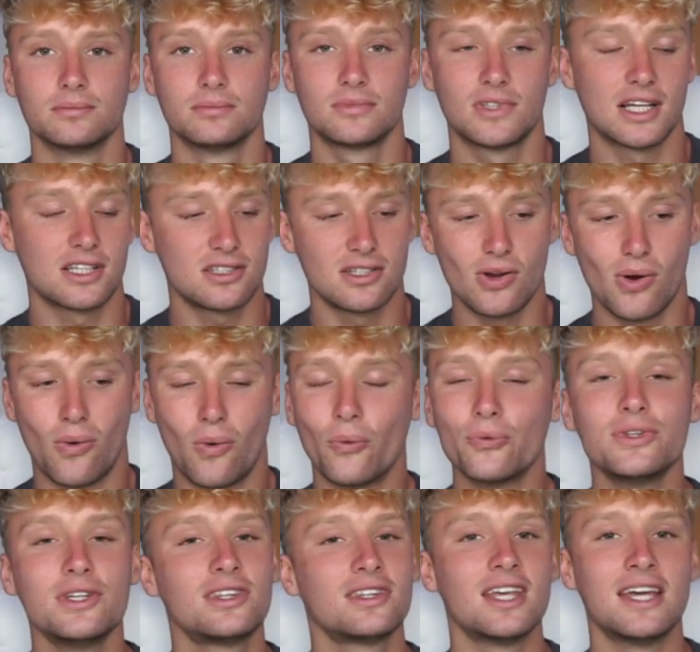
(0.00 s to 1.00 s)
That's the
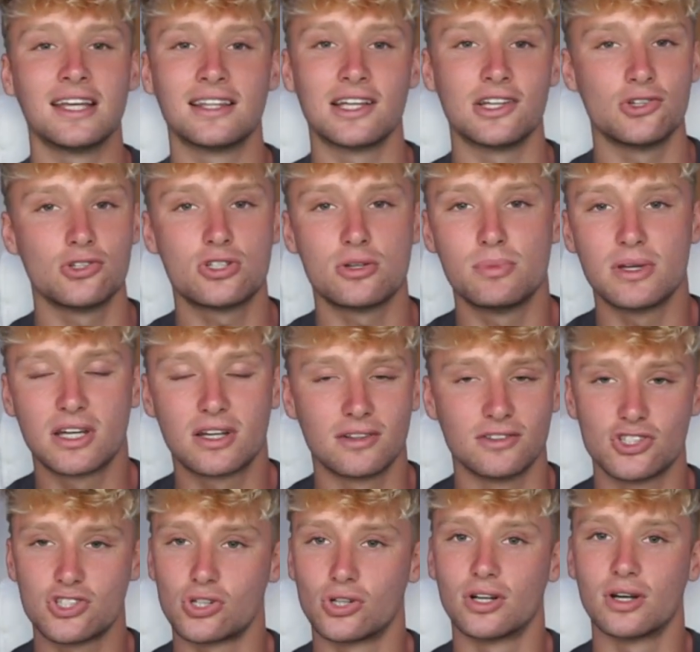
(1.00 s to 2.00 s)
only thing that you should be
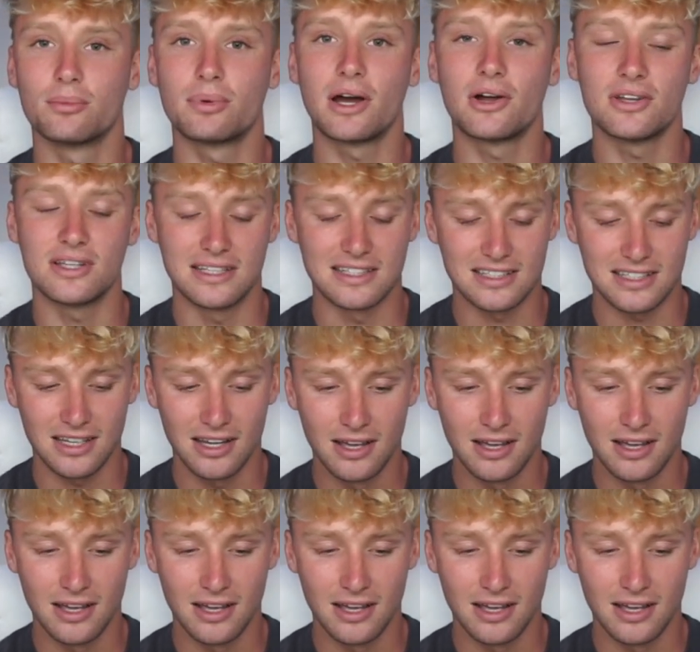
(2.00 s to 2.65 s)
concerned about, is